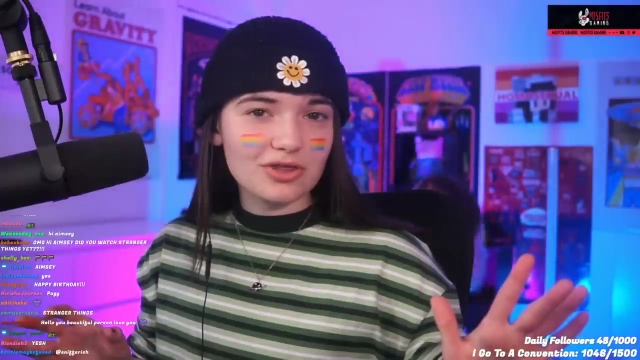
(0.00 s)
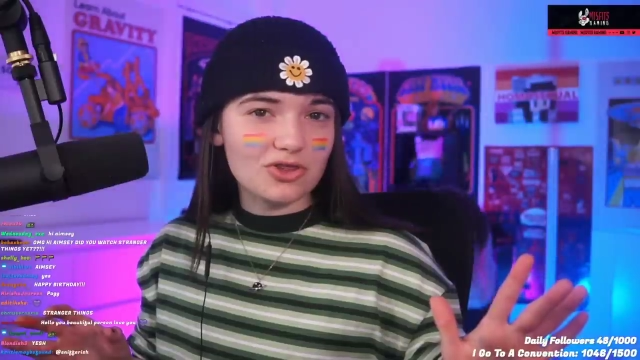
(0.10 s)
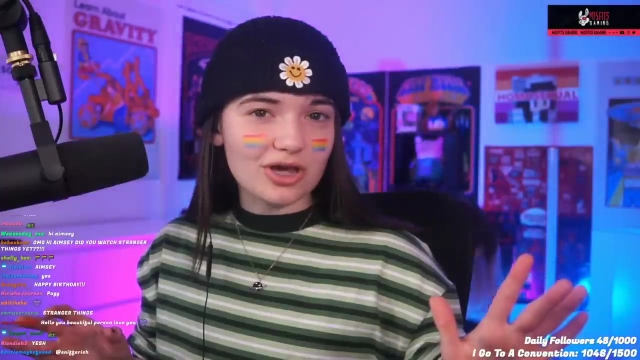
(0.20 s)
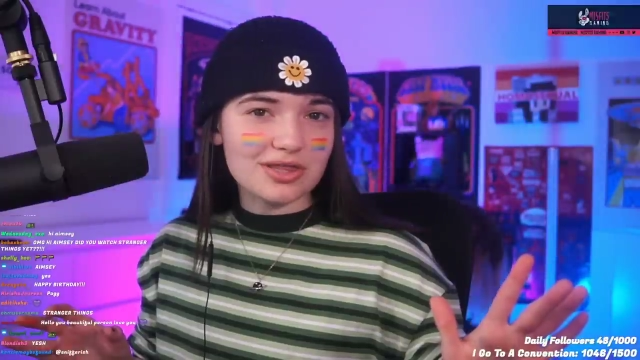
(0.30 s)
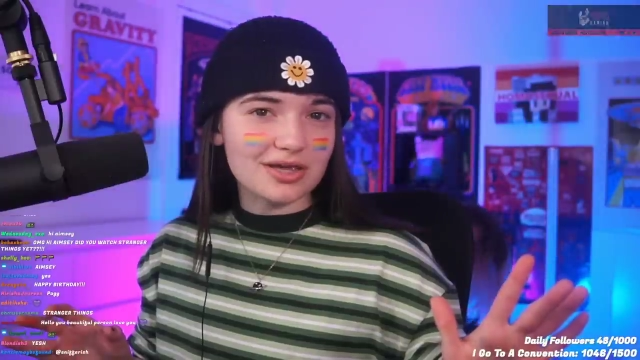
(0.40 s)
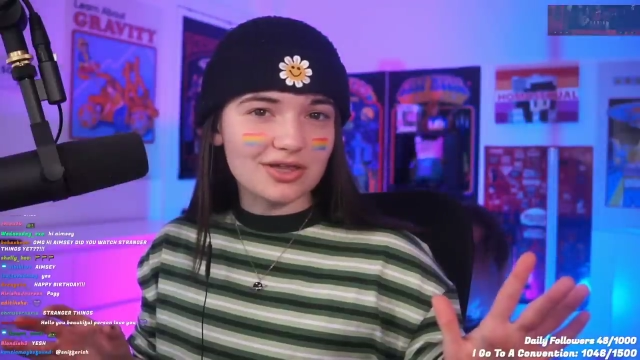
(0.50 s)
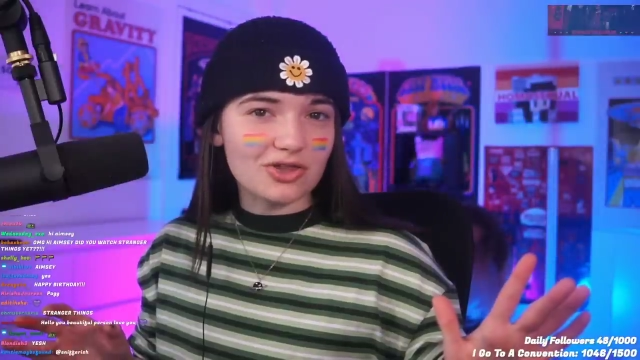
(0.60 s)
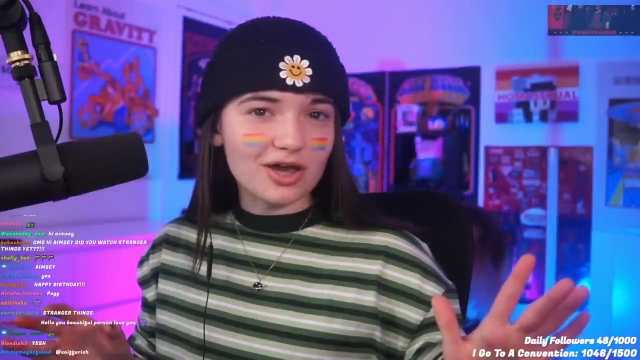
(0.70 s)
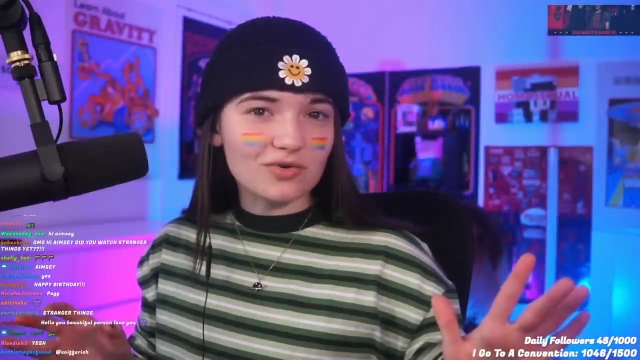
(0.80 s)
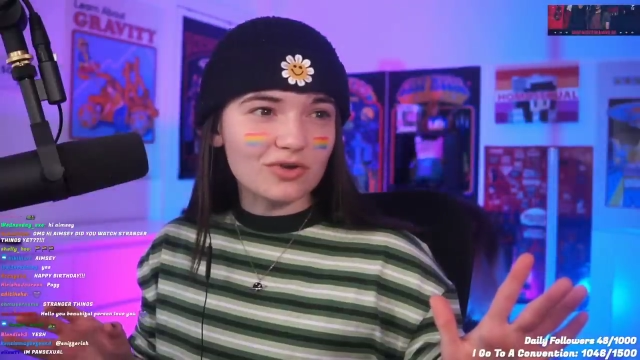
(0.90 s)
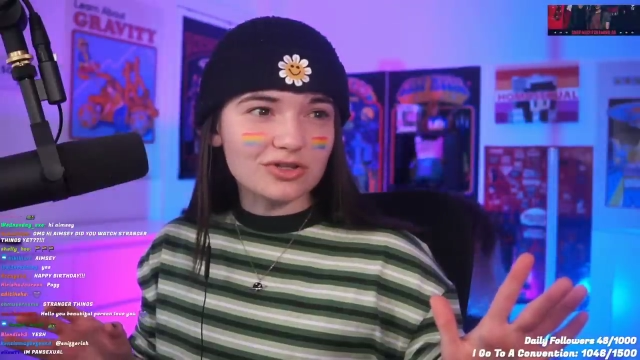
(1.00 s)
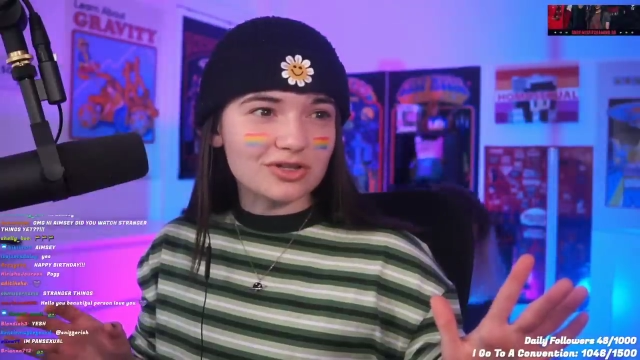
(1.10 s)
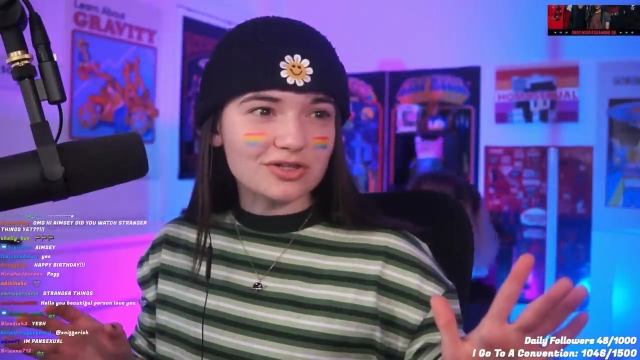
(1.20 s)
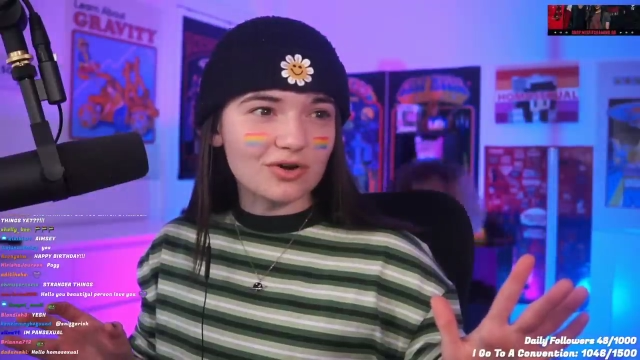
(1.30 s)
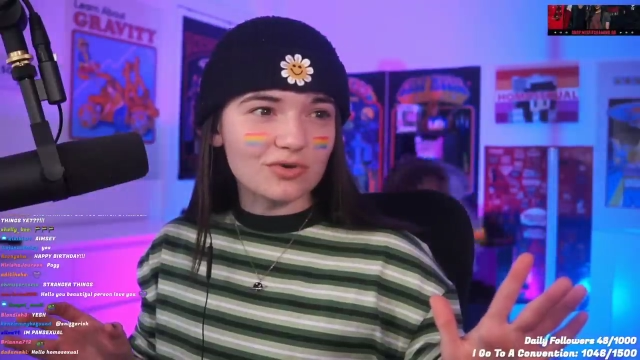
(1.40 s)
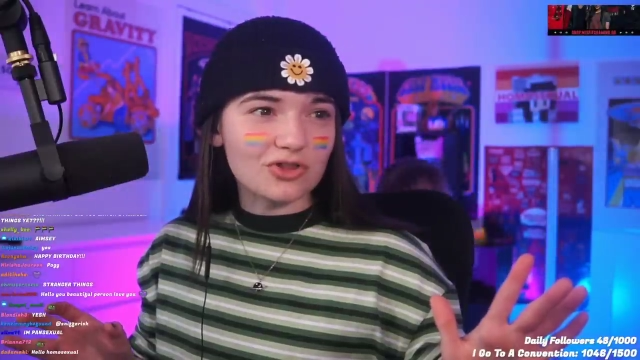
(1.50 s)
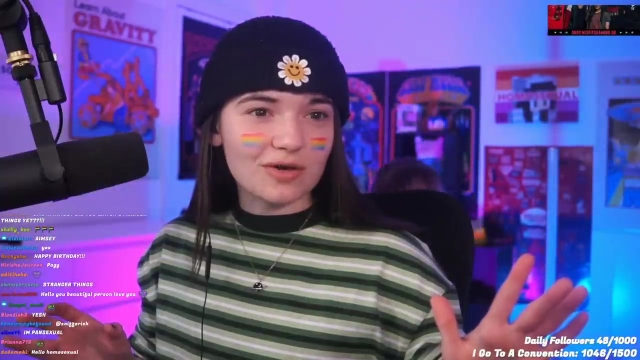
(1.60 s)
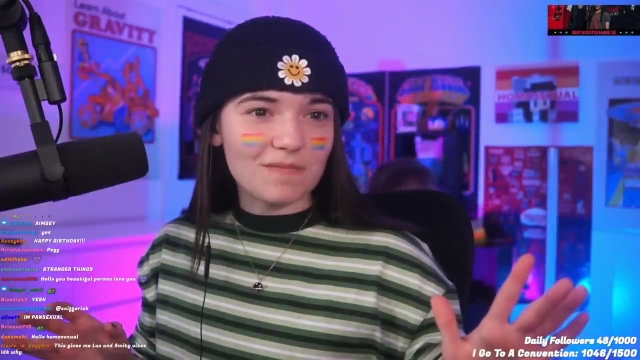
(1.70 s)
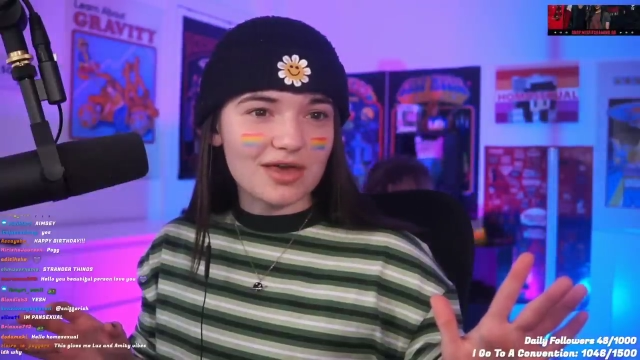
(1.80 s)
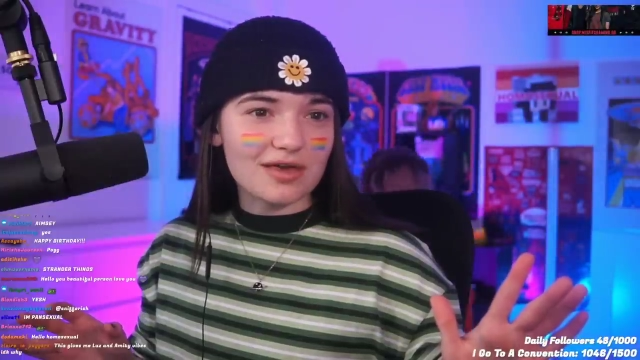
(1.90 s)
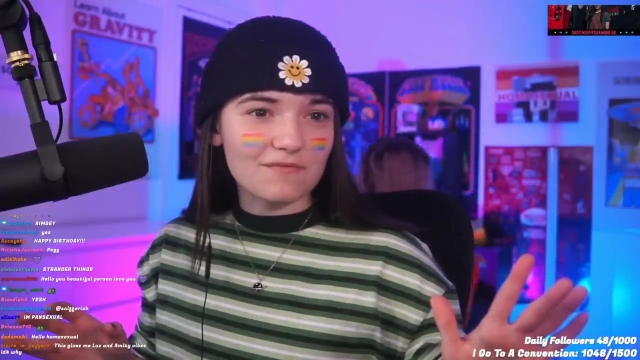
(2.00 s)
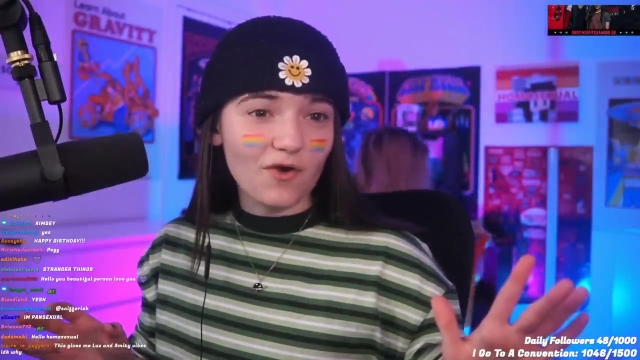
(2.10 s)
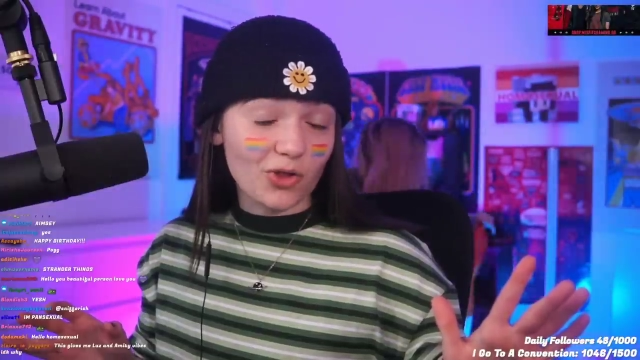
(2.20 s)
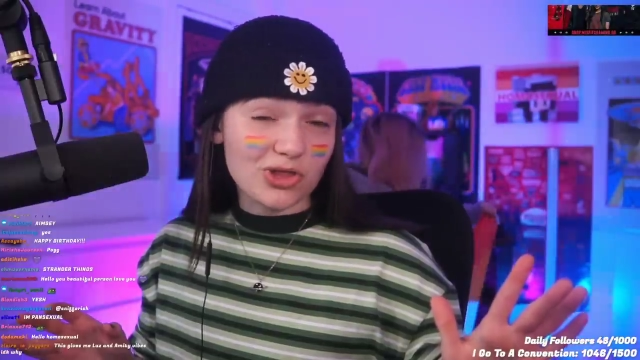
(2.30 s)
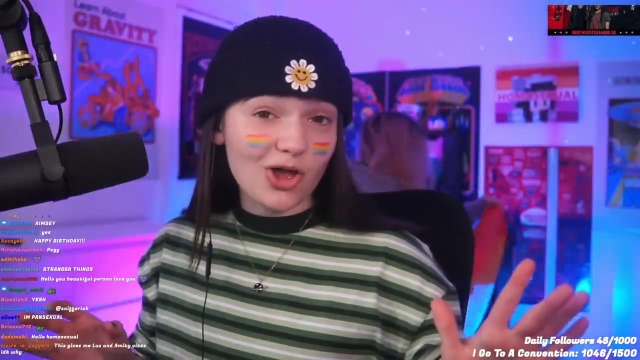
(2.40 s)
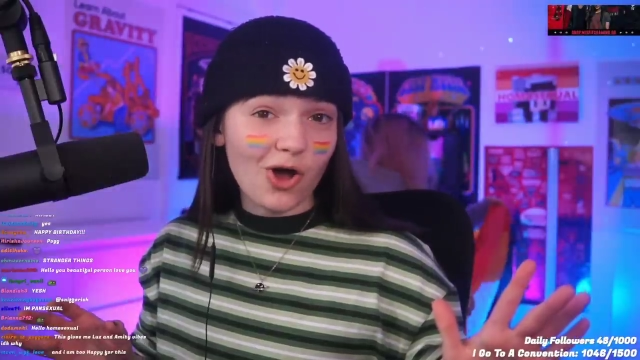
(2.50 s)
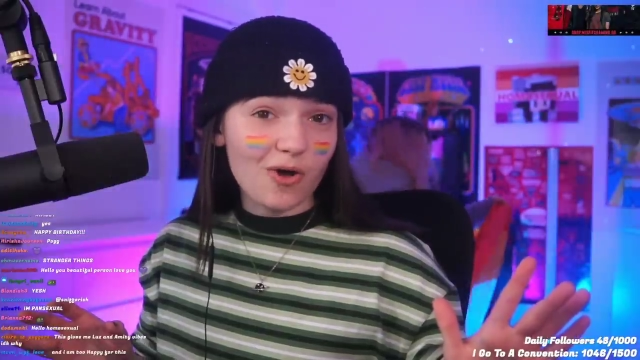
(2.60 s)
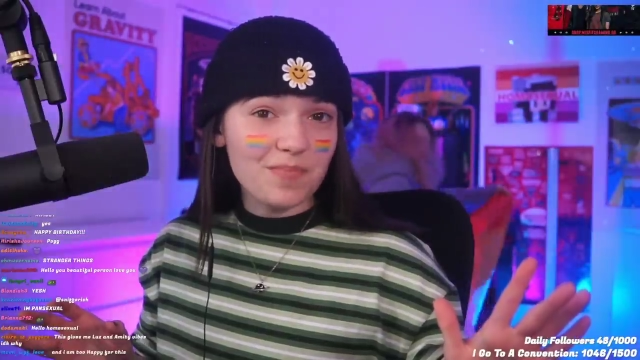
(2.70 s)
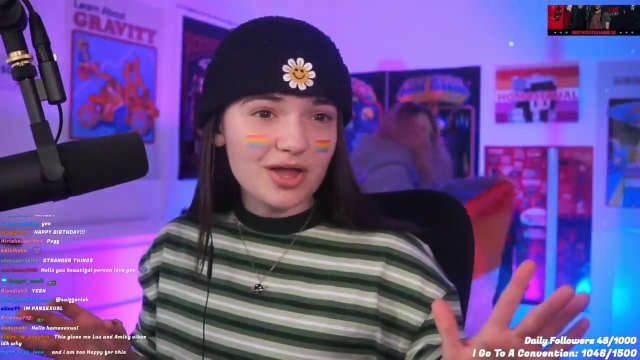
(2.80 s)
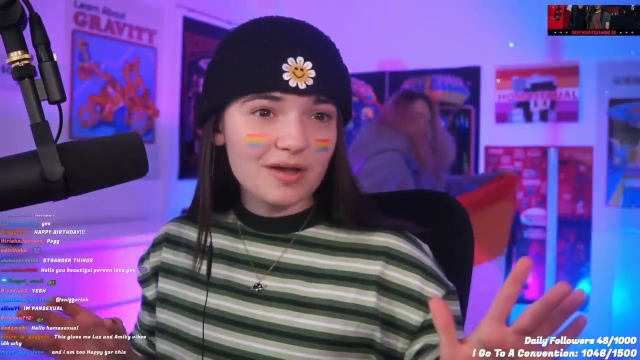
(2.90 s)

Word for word: just in general, just don't shit me full stop.